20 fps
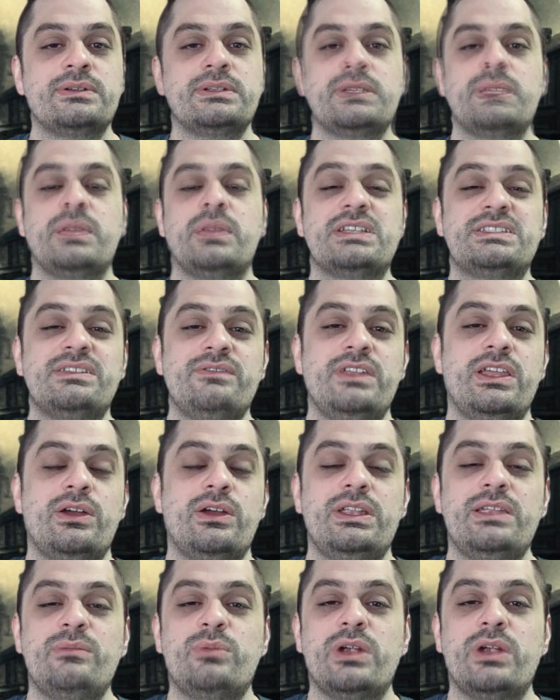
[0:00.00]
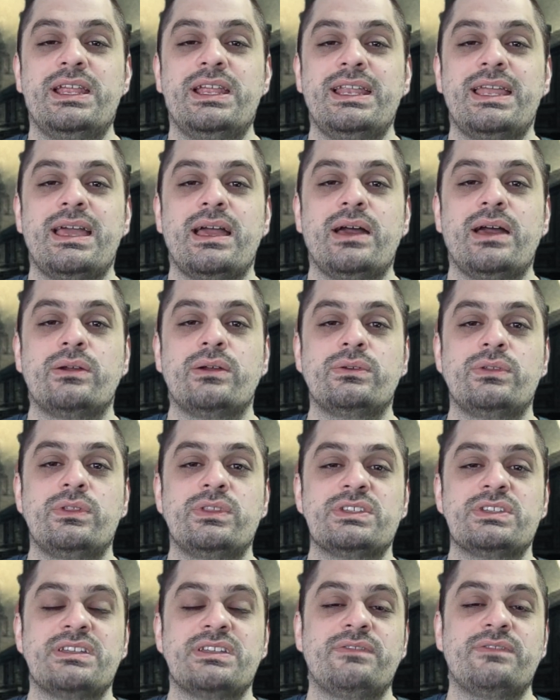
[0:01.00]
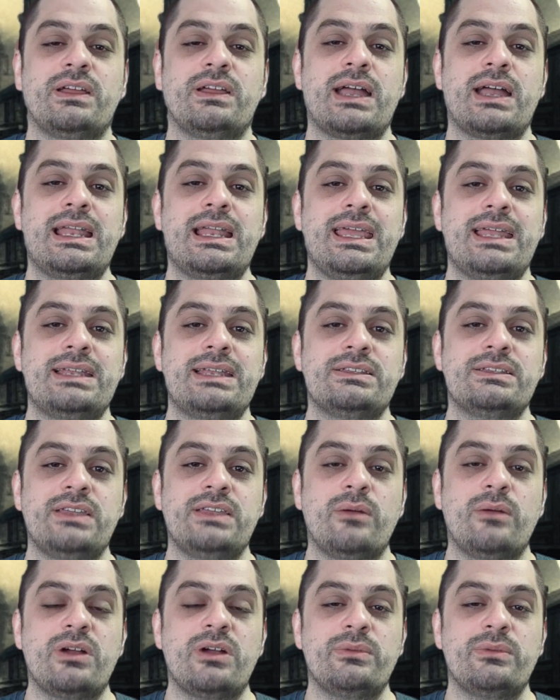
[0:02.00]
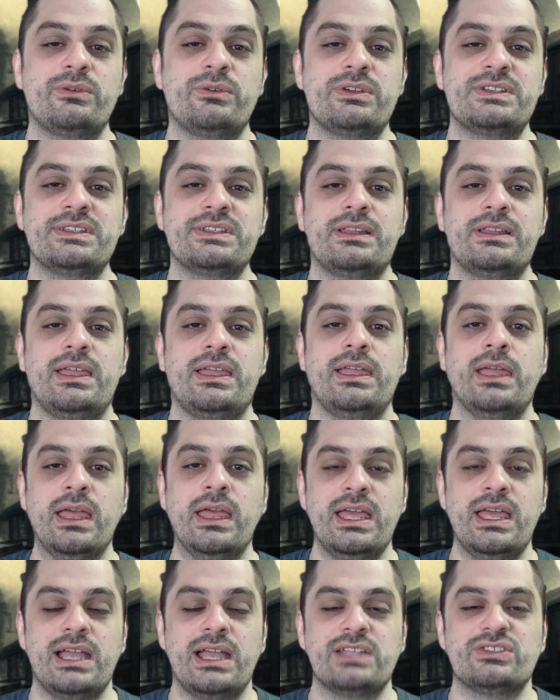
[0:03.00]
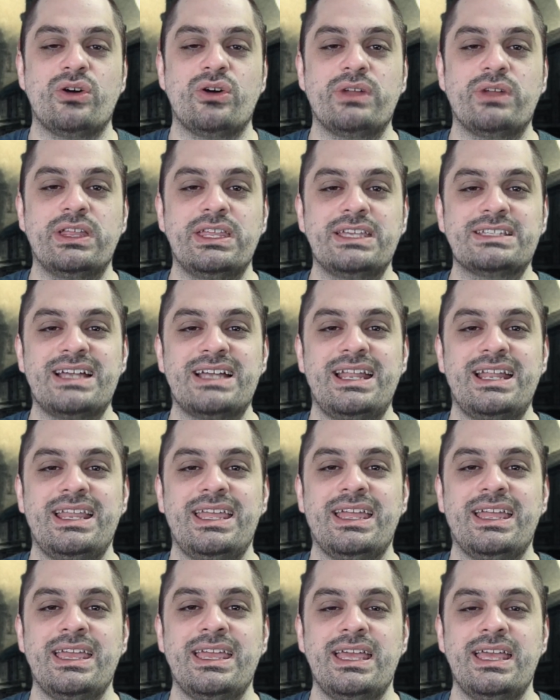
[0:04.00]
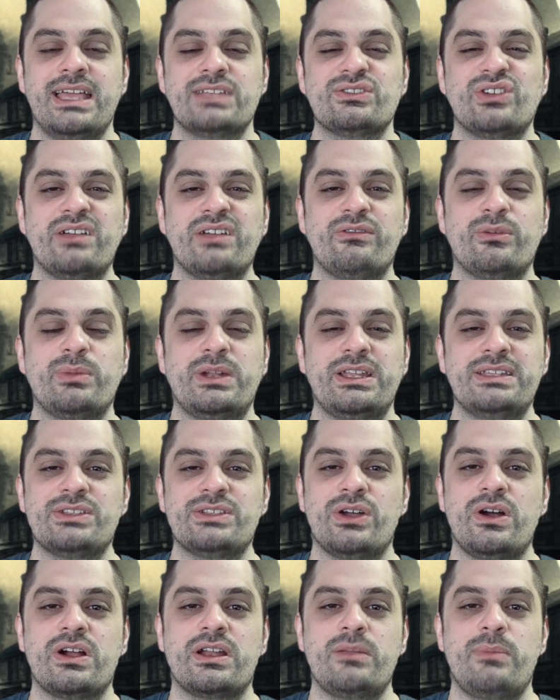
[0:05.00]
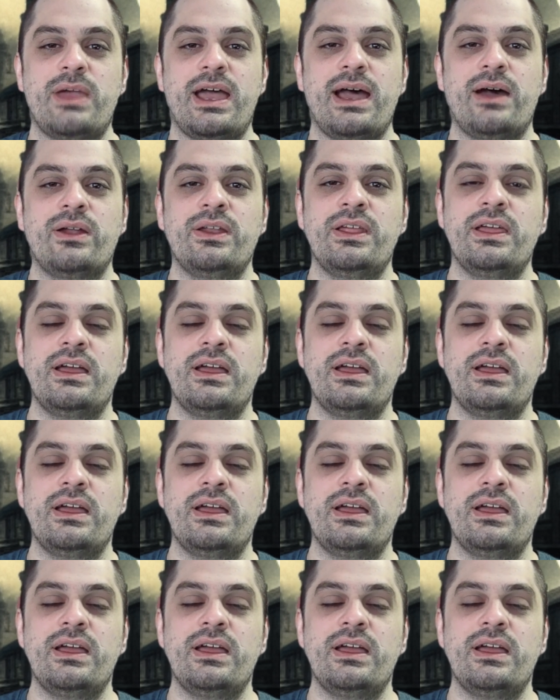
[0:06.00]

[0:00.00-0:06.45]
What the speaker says: plus the video I did breaking down the stuff that got added to the upcoming recently. It's all really exciting. It's all everybody's talking about.